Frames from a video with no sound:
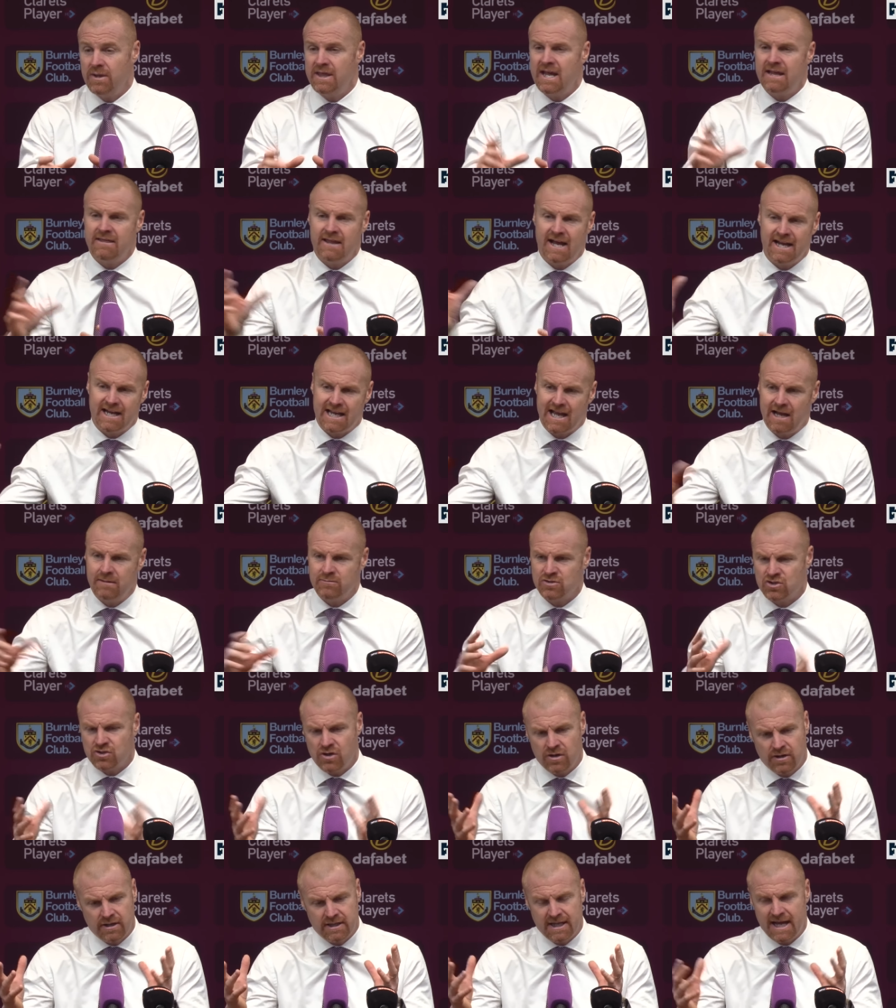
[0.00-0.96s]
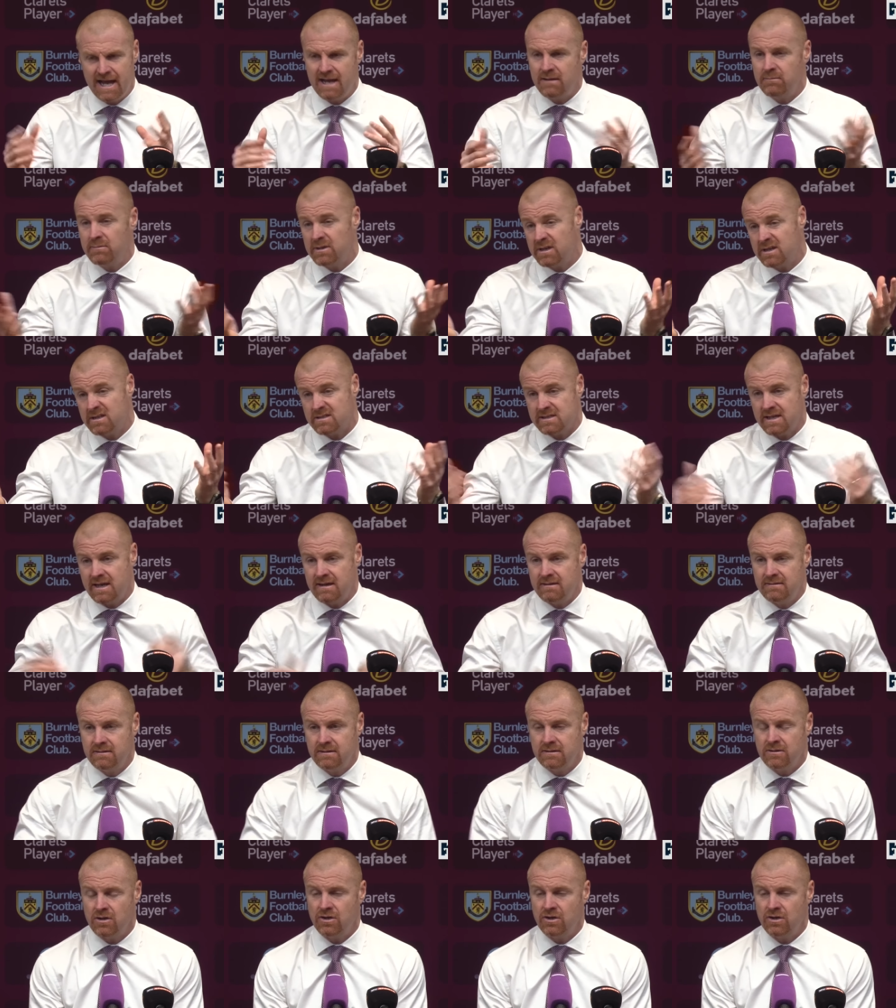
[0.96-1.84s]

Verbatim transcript: And then they came strong at the end because they've